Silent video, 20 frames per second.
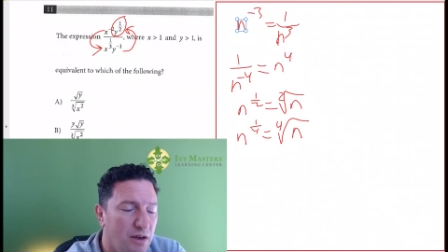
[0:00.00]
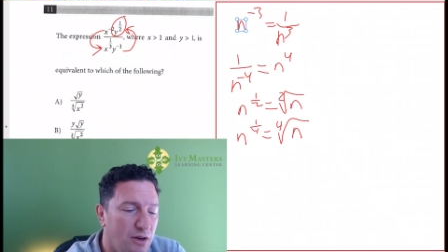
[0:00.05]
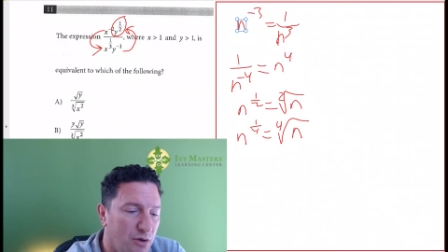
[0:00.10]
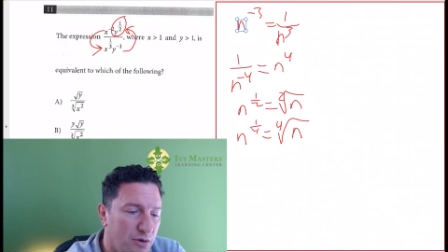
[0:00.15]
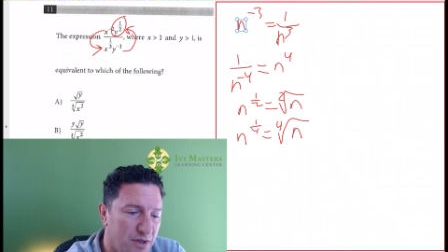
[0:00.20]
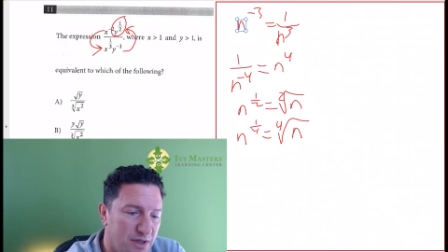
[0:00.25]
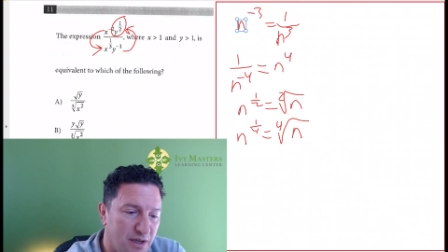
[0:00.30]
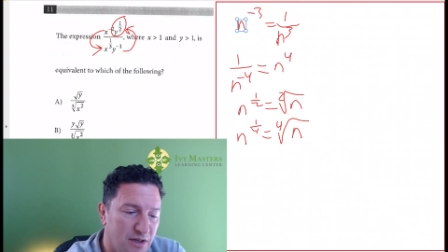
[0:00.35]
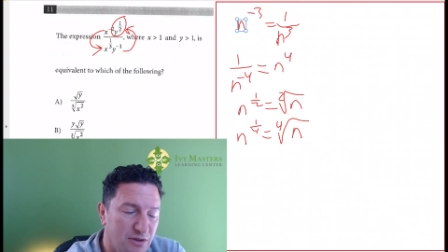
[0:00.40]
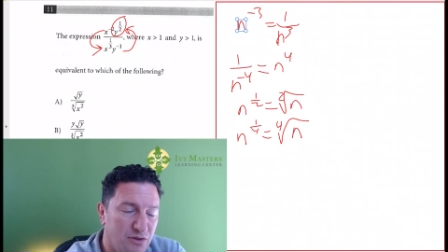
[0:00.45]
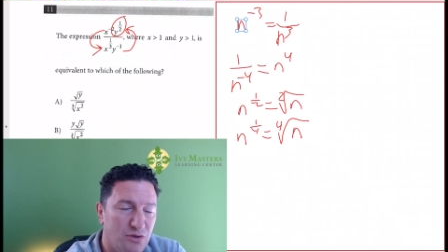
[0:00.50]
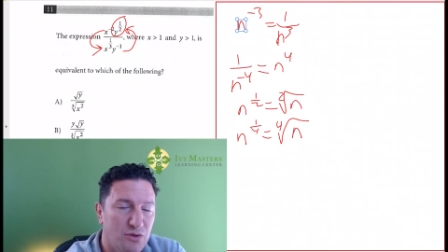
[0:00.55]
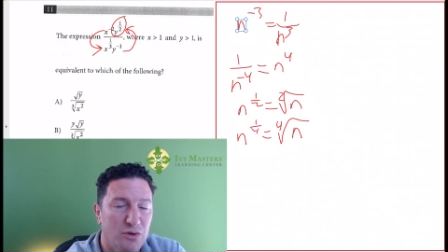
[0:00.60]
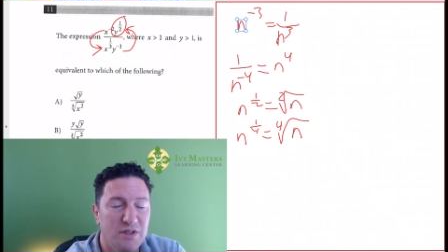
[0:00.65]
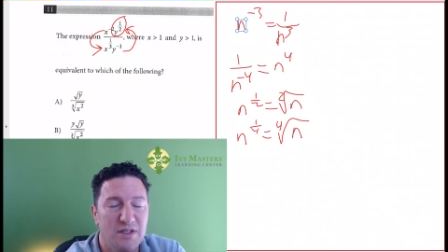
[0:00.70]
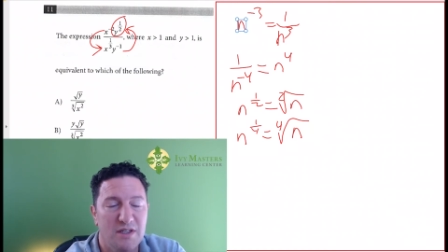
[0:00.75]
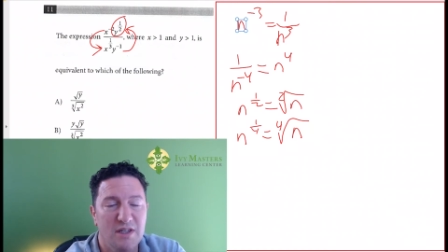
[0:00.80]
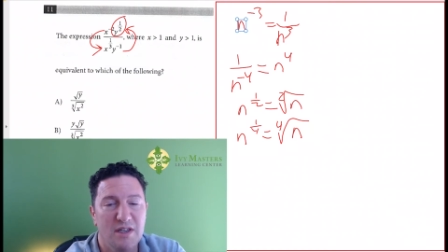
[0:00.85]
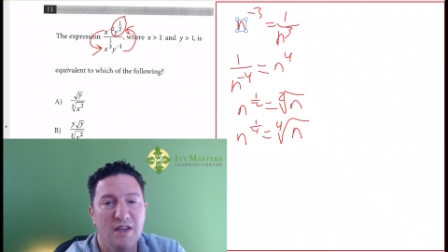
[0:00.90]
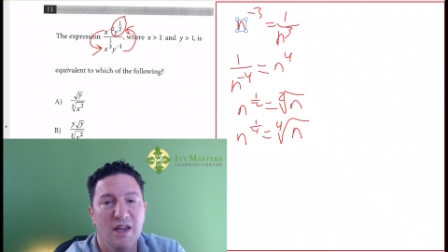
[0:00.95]
Notice answer
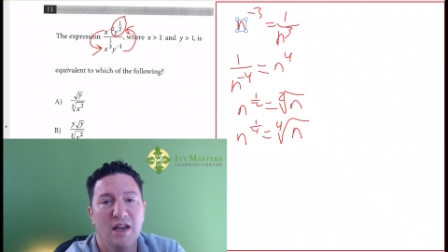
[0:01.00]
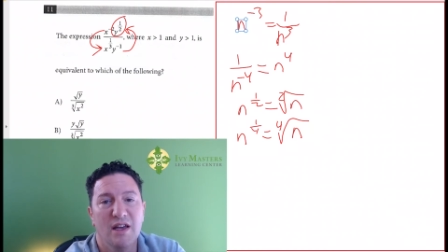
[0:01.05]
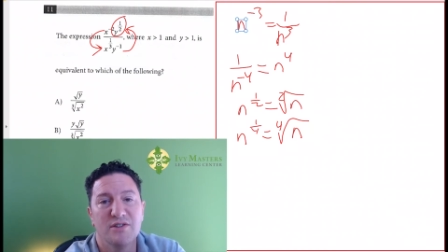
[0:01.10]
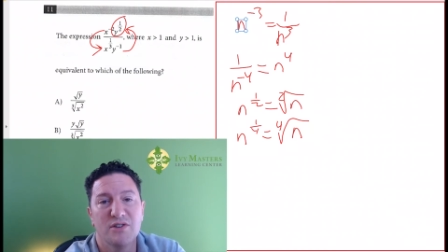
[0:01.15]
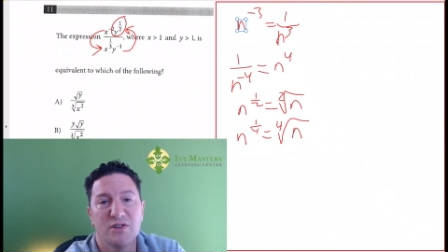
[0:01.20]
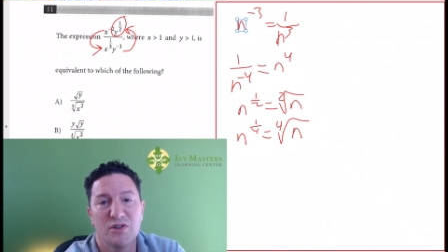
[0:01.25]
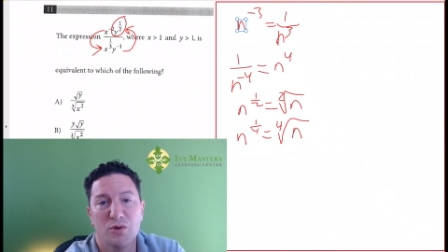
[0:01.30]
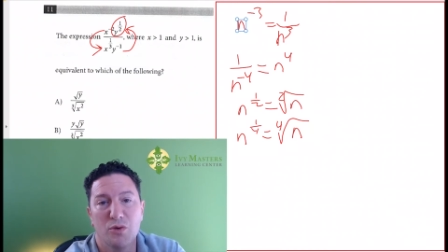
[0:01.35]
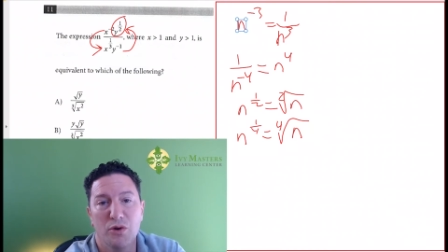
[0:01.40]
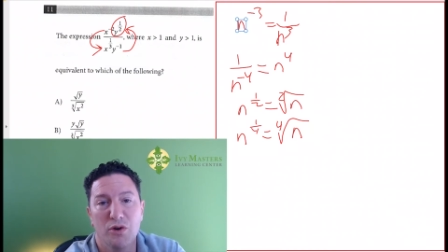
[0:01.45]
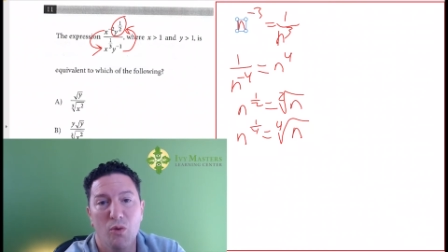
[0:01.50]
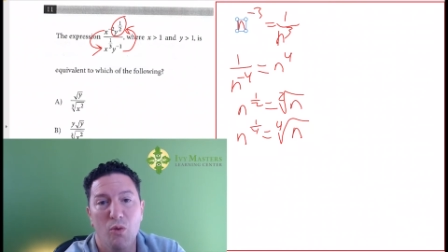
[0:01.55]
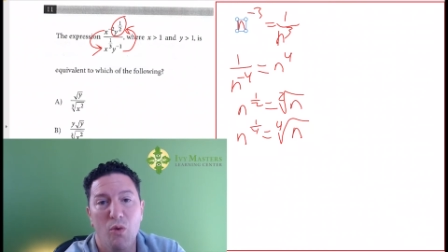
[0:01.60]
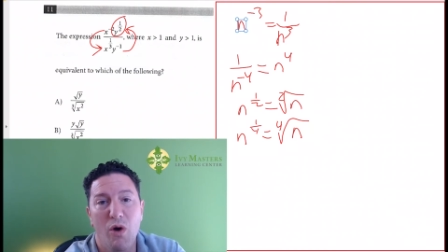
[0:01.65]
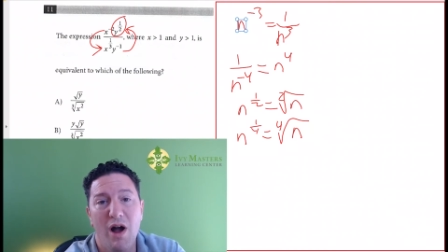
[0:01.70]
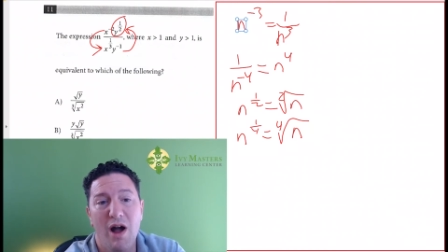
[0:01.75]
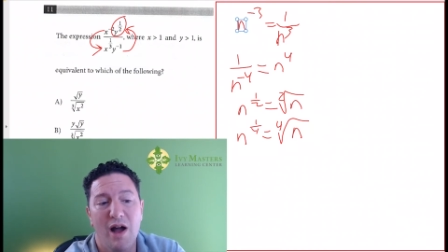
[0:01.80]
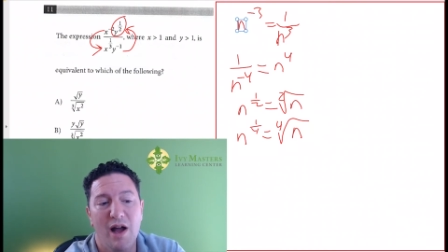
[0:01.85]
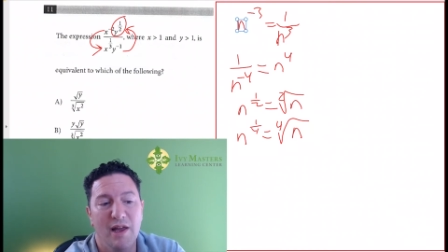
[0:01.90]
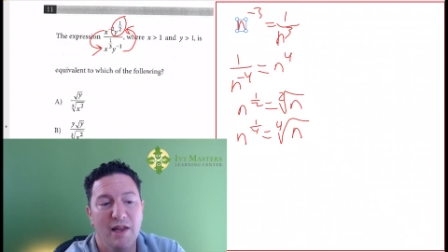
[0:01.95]
choice D has a square root y